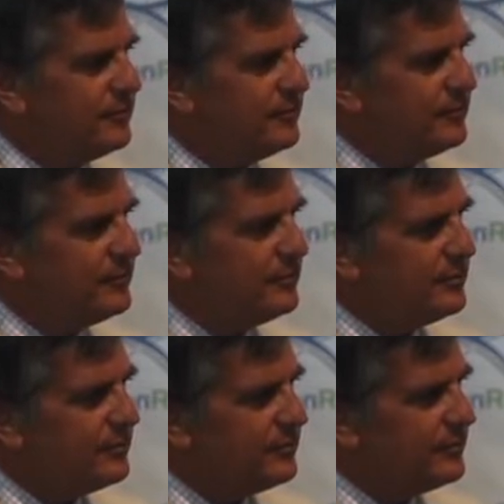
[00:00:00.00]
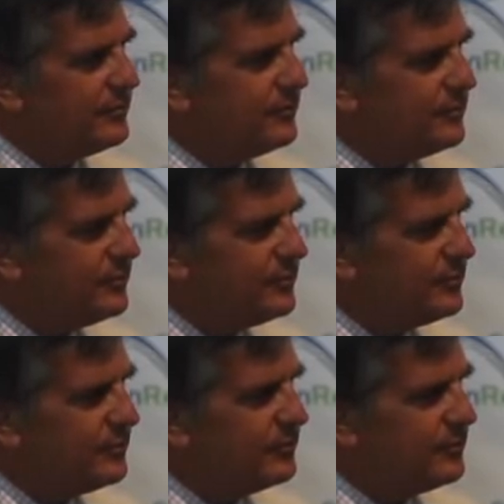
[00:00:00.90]

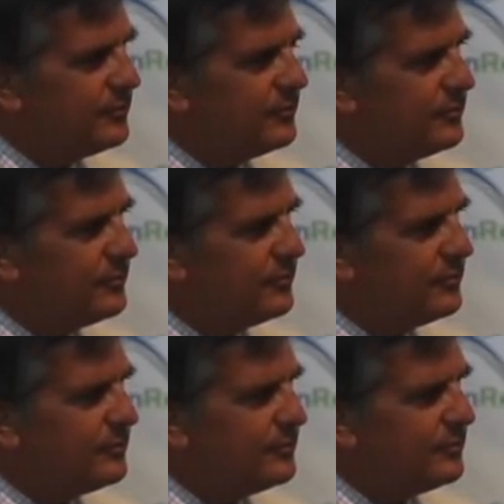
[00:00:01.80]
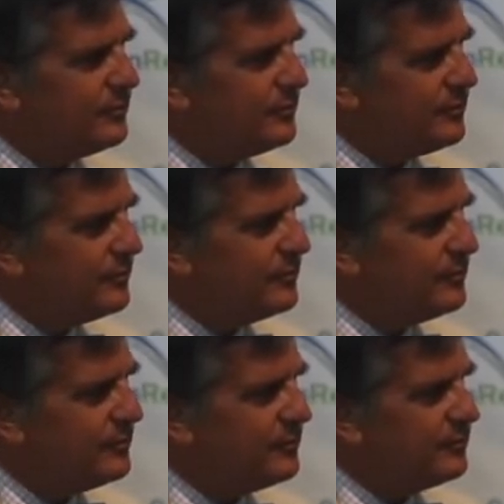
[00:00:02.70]

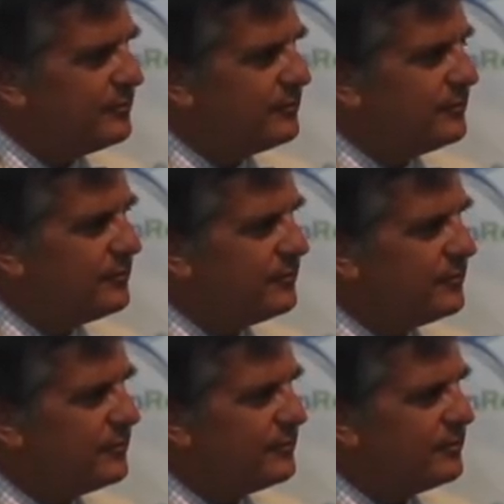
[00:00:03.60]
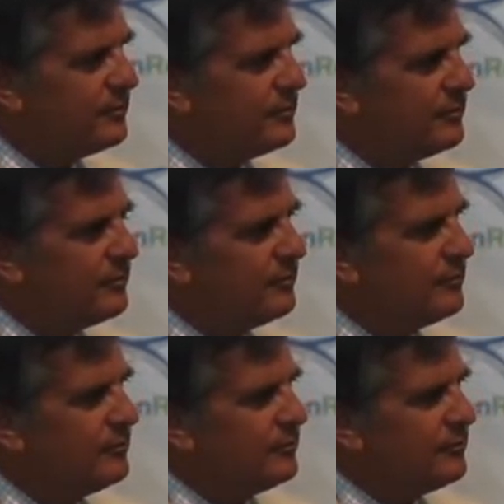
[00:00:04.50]

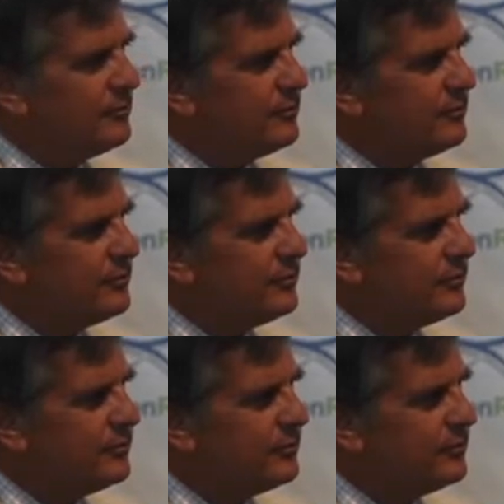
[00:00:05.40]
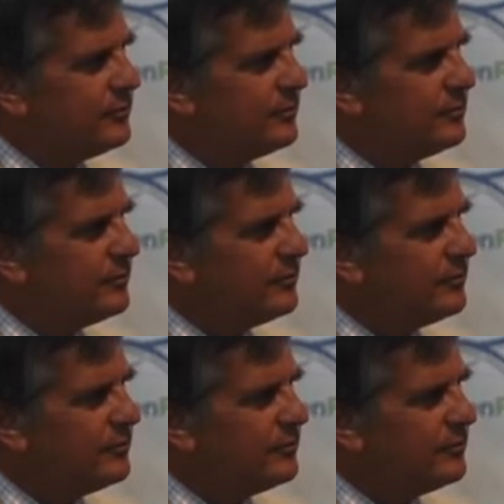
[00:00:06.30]
This person isn't speaking.